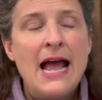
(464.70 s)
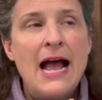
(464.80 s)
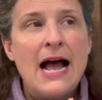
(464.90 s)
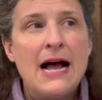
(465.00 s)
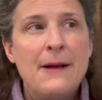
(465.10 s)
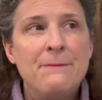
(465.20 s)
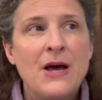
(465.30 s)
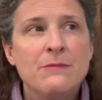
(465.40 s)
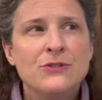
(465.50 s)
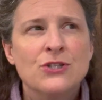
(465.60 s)

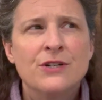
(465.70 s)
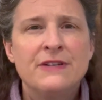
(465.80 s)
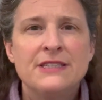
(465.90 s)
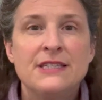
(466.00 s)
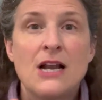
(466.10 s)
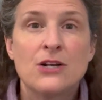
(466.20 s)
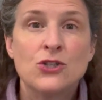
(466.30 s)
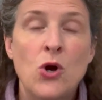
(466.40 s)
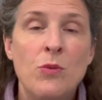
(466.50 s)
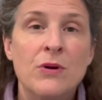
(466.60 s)
observance in
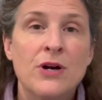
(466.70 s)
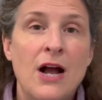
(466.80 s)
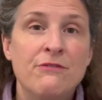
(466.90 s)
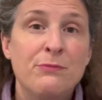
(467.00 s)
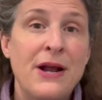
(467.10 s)
October of